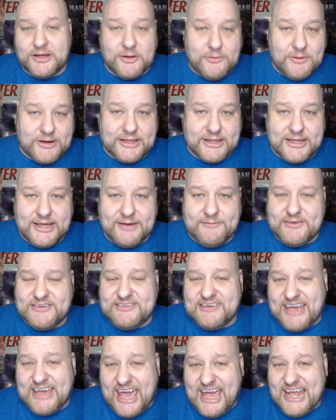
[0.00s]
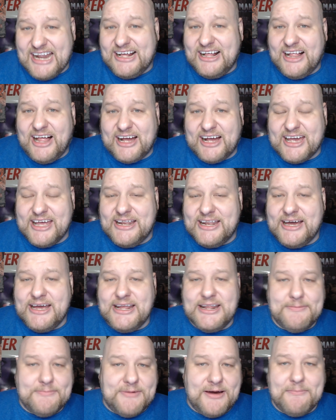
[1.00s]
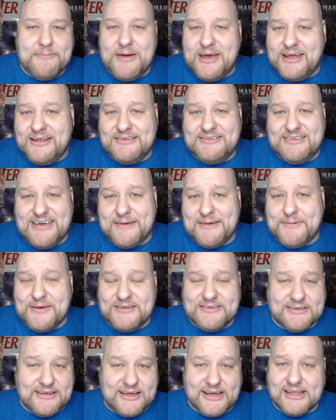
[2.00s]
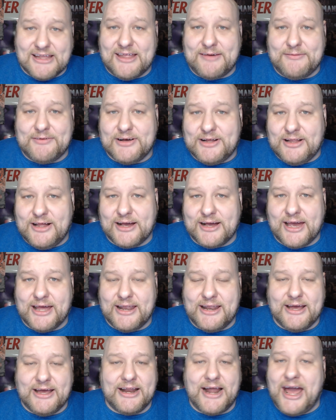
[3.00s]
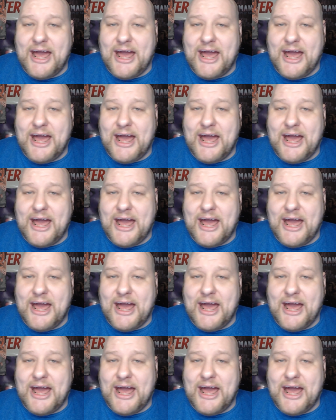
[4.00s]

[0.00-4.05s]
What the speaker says: quickly. If it's like 8 o'clock at night, it might take me to like 11 o'clock at night.